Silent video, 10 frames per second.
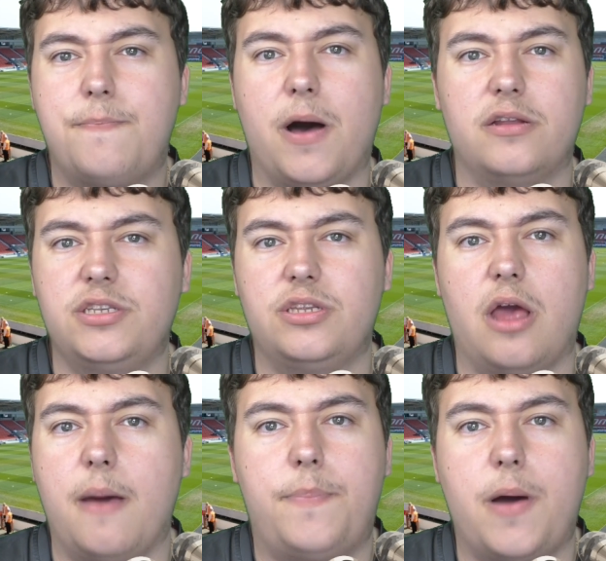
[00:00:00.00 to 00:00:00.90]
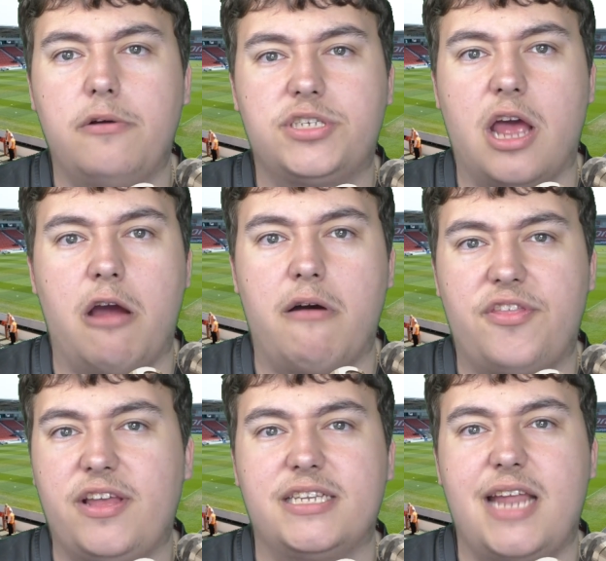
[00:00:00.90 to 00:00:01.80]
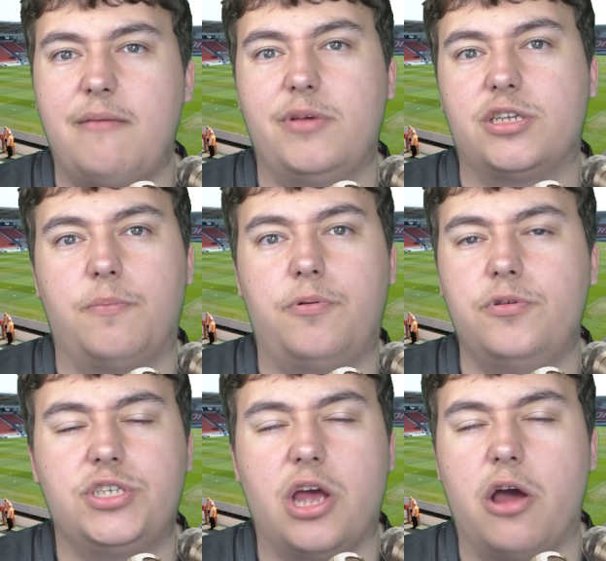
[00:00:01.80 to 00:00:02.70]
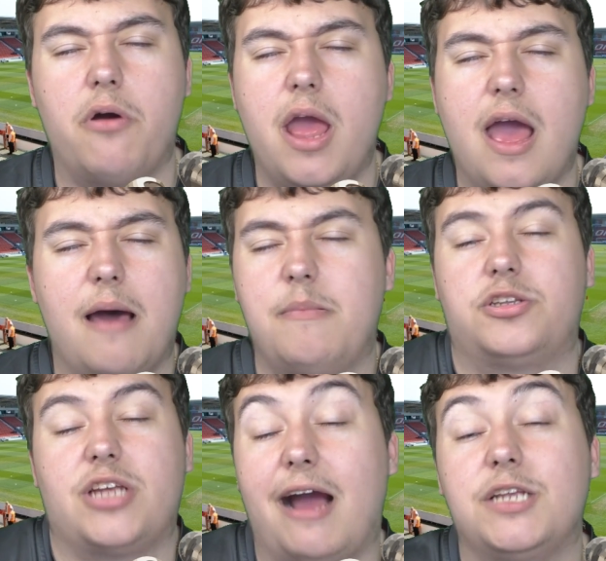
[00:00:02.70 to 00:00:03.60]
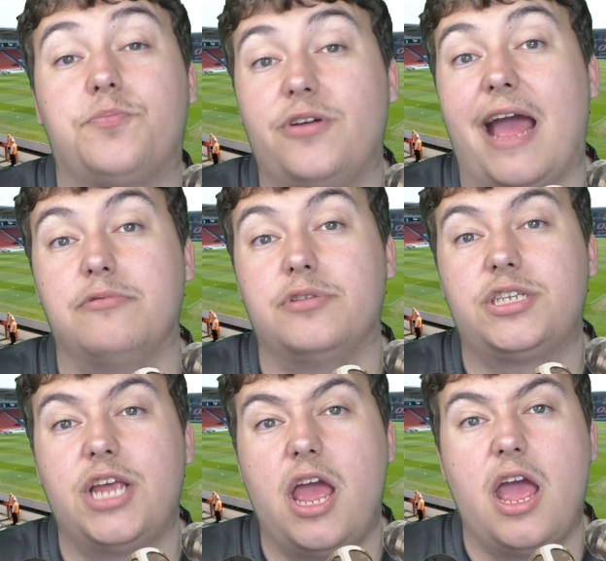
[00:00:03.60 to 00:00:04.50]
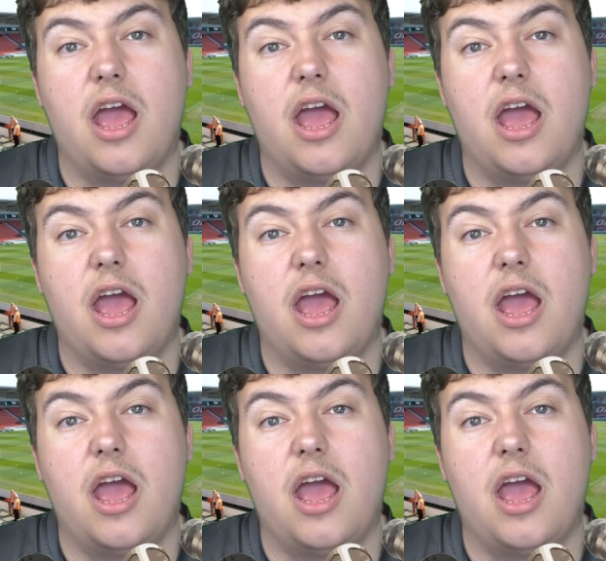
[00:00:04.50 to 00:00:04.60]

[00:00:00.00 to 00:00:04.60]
Pon, uh, Pozo, I think his name is, or Punzo. I'm not sure how it's pronounced.